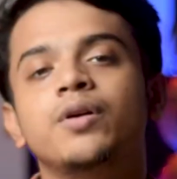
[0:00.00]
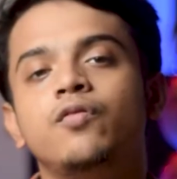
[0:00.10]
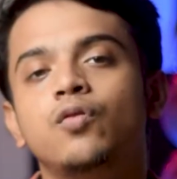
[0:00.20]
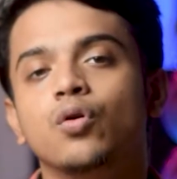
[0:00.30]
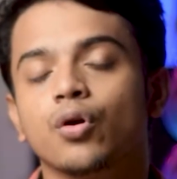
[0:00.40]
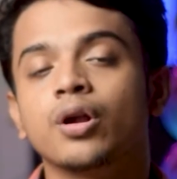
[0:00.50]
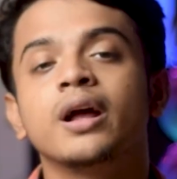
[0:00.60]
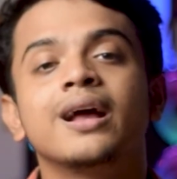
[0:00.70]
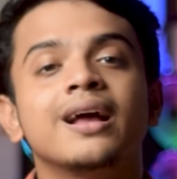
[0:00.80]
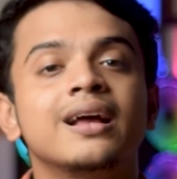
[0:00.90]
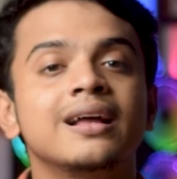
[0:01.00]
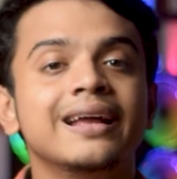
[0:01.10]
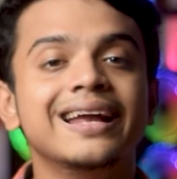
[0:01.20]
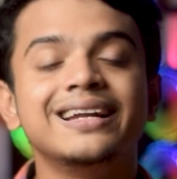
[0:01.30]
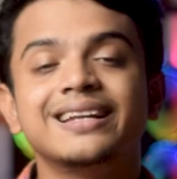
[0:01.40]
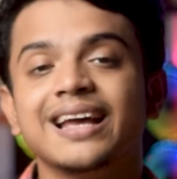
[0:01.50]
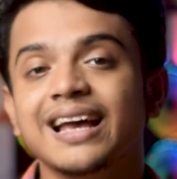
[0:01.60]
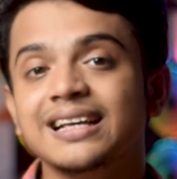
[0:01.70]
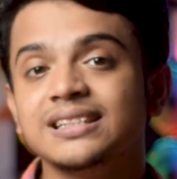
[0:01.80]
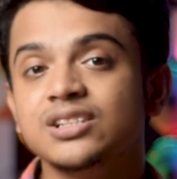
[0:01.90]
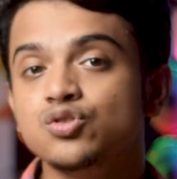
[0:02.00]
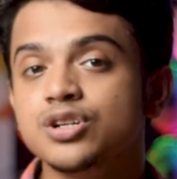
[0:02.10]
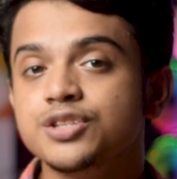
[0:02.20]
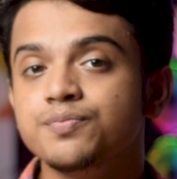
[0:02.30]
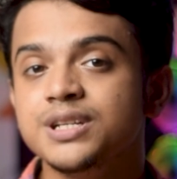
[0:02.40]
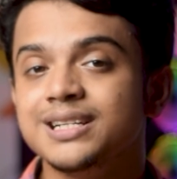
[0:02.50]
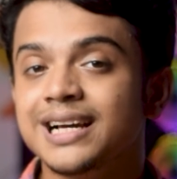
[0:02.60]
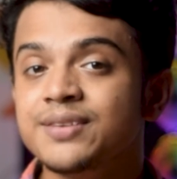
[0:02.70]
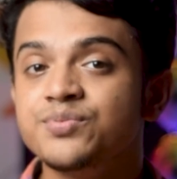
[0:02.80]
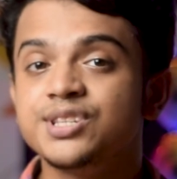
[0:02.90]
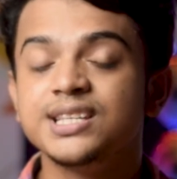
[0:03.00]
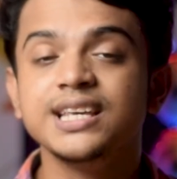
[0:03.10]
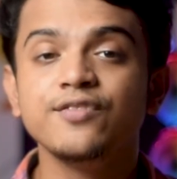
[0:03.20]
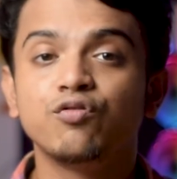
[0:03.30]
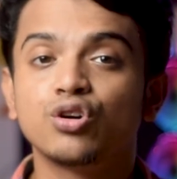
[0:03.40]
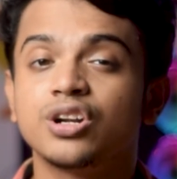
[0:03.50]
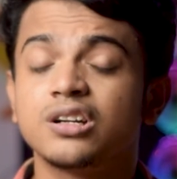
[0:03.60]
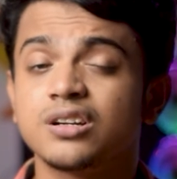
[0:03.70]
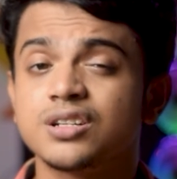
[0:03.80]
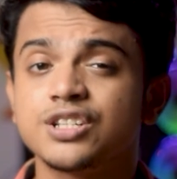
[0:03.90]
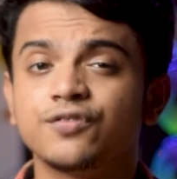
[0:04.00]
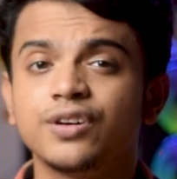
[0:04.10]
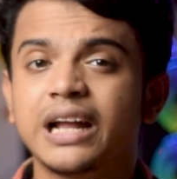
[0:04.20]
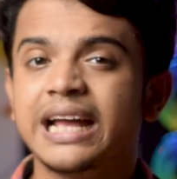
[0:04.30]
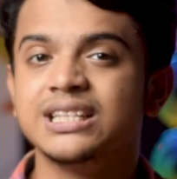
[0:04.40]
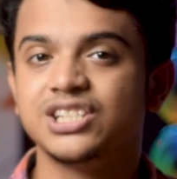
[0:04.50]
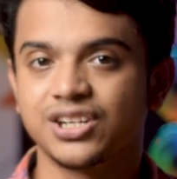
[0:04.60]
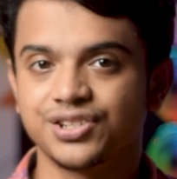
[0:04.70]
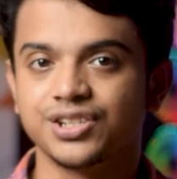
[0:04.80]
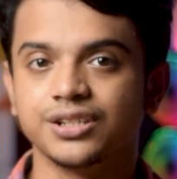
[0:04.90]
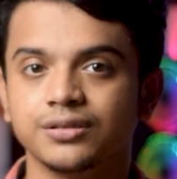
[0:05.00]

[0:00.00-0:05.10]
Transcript: 4, it has USB Type-C for data transfer and charging.